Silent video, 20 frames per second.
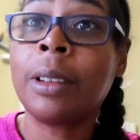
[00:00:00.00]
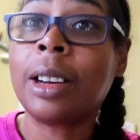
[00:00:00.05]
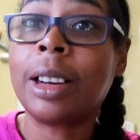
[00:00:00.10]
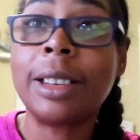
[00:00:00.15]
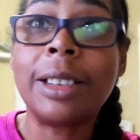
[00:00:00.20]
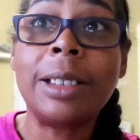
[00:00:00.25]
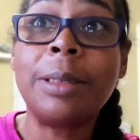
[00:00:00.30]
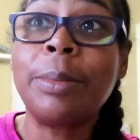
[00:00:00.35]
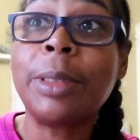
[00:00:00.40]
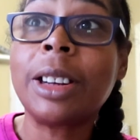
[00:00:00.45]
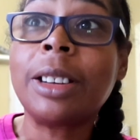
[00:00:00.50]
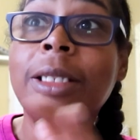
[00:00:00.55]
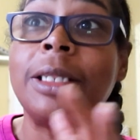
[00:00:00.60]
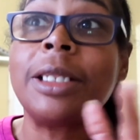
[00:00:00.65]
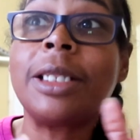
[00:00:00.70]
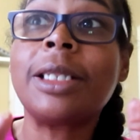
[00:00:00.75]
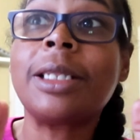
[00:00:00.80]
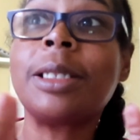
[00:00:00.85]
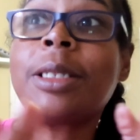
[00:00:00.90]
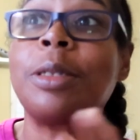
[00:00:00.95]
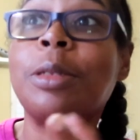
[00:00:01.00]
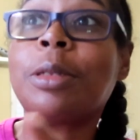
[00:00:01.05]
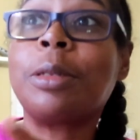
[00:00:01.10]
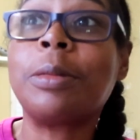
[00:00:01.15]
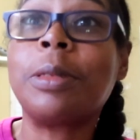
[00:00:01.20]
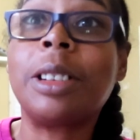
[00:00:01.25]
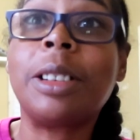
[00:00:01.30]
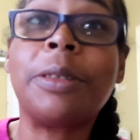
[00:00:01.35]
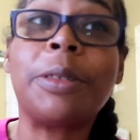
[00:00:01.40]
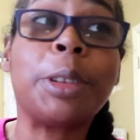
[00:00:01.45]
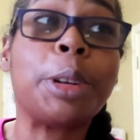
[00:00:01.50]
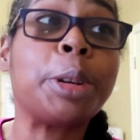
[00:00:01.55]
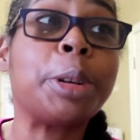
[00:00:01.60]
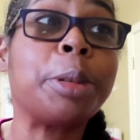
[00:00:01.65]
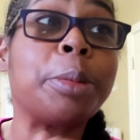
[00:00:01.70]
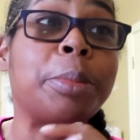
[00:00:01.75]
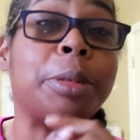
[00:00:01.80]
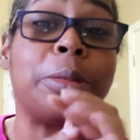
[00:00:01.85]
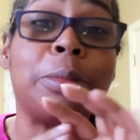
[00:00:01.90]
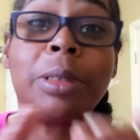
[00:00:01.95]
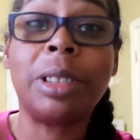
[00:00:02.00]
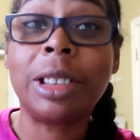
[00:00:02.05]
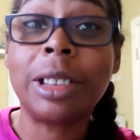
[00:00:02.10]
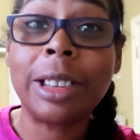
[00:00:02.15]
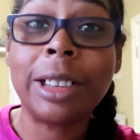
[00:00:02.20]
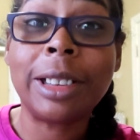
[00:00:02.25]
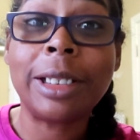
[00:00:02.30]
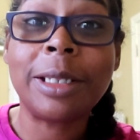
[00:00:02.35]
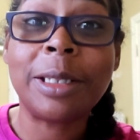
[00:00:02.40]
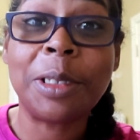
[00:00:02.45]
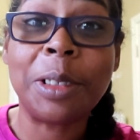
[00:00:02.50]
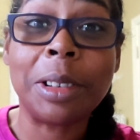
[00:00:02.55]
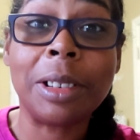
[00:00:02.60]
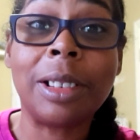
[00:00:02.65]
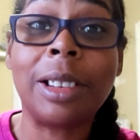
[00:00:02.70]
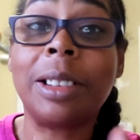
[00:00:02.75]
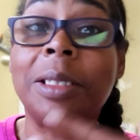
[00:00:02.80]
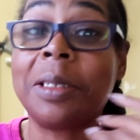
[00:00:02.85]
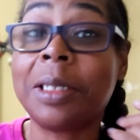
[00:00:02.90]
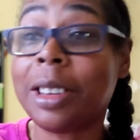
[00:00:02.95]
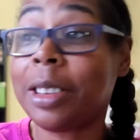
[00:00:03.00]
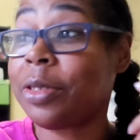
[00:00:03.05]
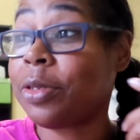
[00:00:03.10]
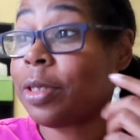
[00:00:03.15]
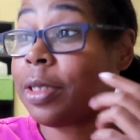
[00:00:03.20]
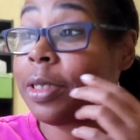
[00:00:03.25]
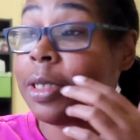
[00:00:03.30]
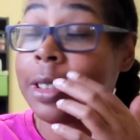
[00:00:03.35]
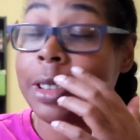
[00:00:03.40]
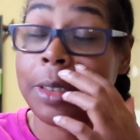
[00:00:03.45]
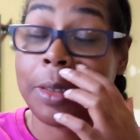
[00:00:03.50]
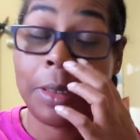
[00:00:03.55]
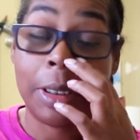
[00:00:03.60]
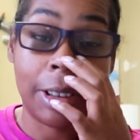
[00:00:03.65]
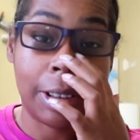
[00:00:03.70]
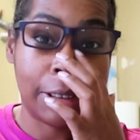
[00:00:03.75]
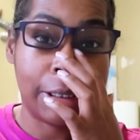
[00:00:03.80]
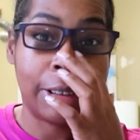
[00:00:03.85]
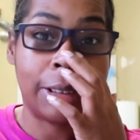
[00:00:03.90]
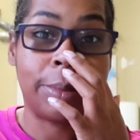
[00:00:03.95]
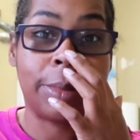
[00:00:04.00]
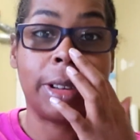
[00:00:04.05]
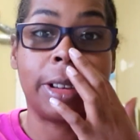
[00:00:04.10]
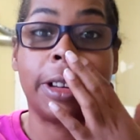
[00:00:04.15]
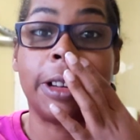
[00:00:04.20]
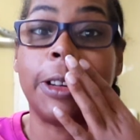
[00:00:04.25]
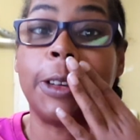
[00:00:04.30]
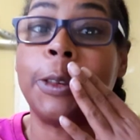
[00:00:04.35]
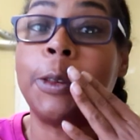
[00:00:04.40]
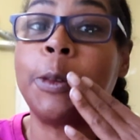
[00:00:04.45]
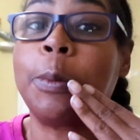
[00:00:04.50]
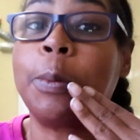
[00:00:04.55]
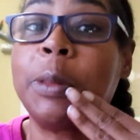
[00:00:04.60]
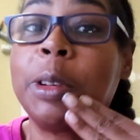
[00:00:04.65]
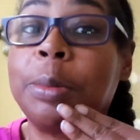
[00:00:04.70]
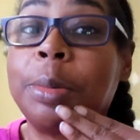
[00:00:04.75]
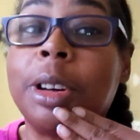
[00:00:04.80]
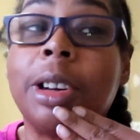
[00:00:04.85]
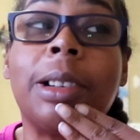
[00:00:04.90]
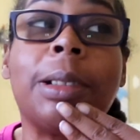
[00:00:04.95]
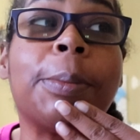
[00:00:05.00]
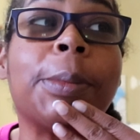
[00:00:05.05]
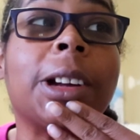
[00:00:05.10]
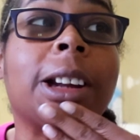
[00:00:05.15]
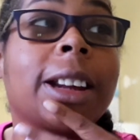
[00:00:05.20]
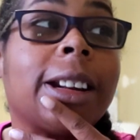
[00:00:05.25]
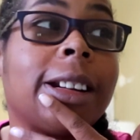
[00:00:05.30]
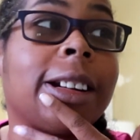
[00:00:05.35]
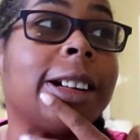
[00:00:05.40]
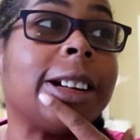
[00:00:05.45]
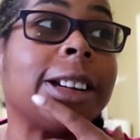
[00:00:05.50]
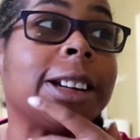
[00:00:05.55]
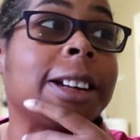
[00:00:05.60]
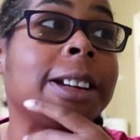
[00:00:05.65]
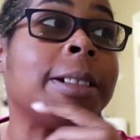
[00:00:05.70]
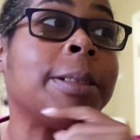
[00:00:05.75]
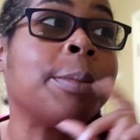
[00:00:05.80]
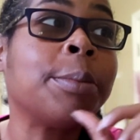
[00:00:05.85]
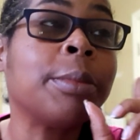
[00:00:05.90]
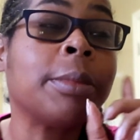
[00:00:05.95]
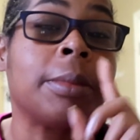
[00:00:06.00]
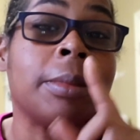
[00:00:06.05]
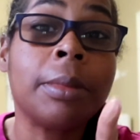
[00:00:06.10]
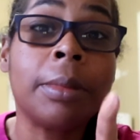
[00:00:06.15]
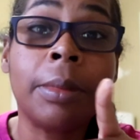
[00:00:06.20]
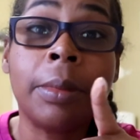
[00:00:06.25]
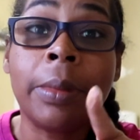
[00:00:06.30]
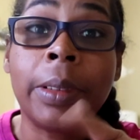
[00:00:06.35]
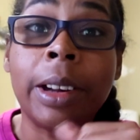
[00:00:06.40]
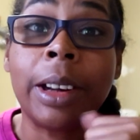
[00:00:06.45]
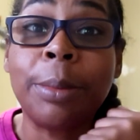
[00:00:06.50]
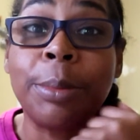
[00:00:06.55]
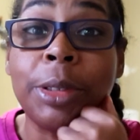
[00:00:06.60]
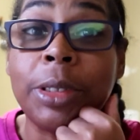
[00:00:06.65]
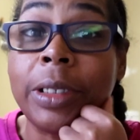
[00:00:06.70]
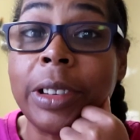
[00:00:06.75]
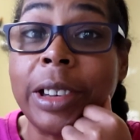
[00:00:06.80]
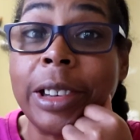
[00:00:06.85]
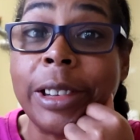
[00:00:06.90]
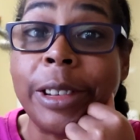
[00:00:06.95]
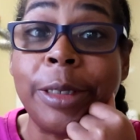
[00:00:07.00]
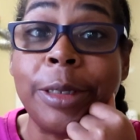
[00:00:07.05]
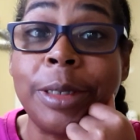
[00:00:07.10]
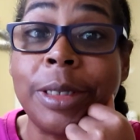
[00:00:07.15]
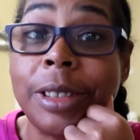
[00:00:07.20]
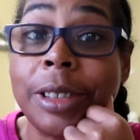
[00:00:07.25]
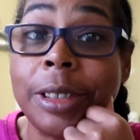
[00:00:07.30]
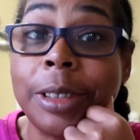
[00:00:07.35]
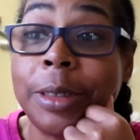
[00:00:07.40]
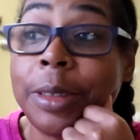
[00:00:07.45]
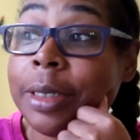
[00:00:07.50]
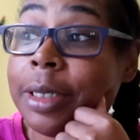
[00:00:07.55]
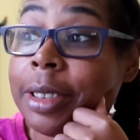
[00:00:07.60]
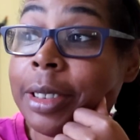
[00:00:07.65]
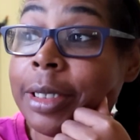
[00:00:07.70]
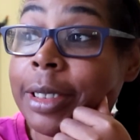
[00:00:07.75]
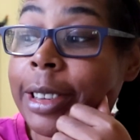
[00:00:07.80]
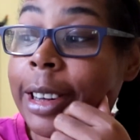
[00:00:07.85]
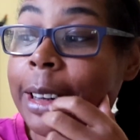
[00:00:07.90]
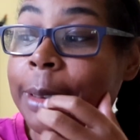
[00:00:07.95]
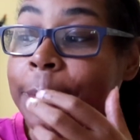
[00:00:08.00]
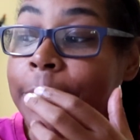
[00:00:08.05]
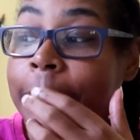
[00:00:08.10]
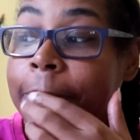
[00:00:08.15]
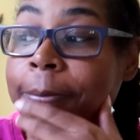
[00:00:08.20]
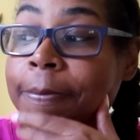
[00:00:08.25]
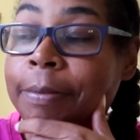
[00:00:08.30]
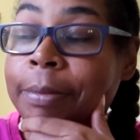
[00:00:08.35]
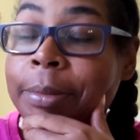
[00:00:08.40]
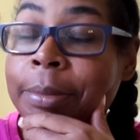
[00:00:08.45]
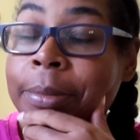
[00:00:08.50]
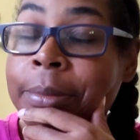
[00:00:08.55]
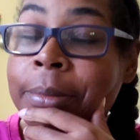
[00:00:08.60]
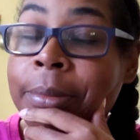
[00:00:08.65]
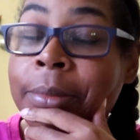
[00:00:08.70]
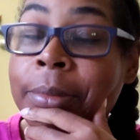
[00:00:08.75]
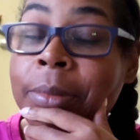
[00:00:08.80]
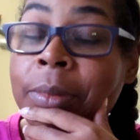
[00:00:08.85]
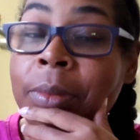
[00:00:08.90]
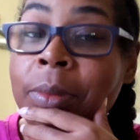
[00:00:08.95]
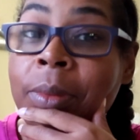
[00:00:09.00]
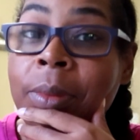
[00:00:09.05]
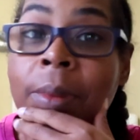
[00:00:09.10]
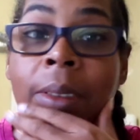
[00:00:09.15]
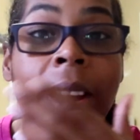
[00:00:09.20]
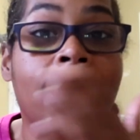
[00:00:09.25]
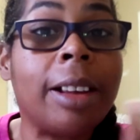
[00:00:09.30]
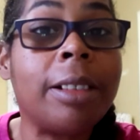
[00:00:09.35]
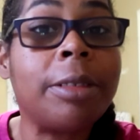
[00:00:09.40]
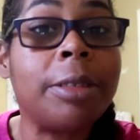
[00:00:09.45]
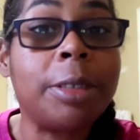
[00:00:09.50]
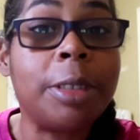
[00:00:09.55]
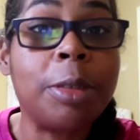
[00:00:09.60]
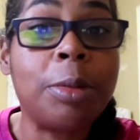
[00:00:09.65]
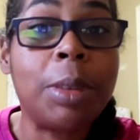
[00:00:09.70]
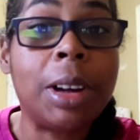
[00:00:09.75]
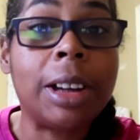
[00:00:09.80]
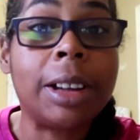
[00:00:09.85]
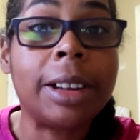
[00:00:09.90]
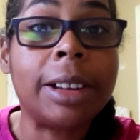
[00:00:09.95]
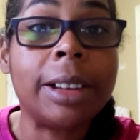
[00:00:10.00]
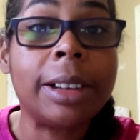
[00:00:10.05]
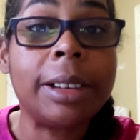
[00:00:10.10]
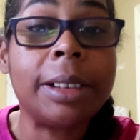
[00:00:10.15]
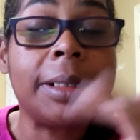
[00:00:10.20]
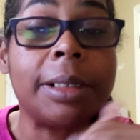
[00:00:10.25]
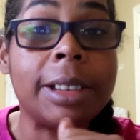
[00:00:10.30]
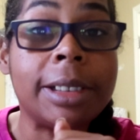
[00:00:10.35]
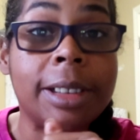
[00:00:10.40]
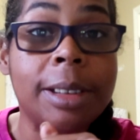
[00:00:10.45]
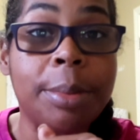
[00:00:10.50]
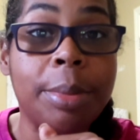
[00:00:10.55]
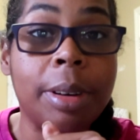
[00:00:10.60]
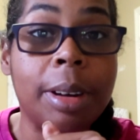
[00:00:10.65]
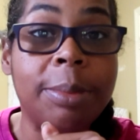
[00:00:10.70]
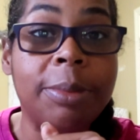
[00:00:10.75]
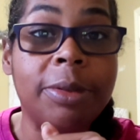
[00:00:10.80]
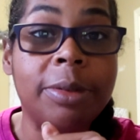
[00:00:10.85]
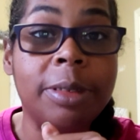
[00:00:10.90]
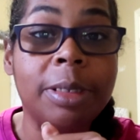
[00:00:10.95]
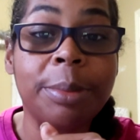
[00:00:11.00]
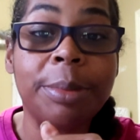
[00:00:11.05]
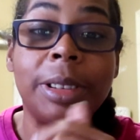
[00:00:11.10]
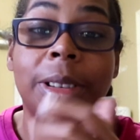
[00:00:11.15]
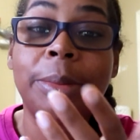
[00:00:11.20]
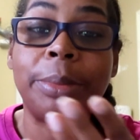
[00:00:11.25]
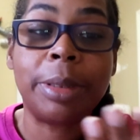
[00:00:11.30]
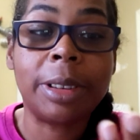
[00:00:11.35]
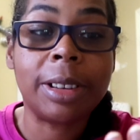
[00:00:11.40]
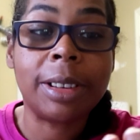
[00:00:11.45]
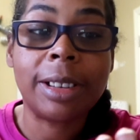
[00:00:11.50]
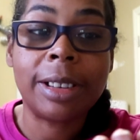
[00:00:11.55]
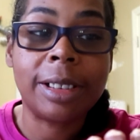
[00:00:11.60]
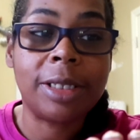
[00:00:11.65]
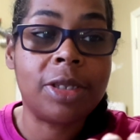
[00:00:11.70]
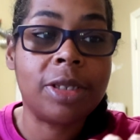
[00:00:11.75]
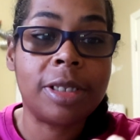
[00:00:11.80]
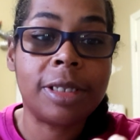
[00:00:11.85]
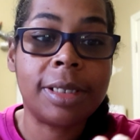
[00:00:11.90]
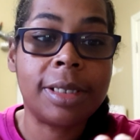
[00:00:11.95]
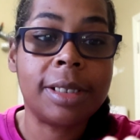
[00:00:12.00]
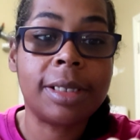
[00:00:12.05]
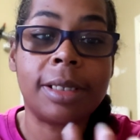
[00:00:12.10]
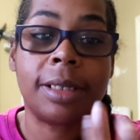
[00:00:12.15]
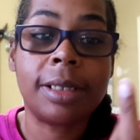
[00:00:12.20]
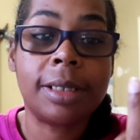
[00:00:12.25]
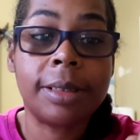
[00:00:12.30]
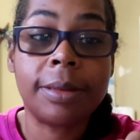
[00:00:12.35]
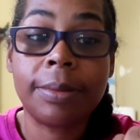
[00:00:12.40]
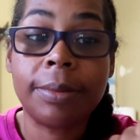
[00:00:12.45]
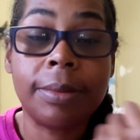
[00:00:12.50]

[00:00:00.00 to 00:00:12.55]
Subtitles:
I didn't make a list or whatever, but Willie is done in the kitchen, so I am gonna go meal prep, and I am gonna get used to using this camera. I don't know why it's a problem for me, but it's just,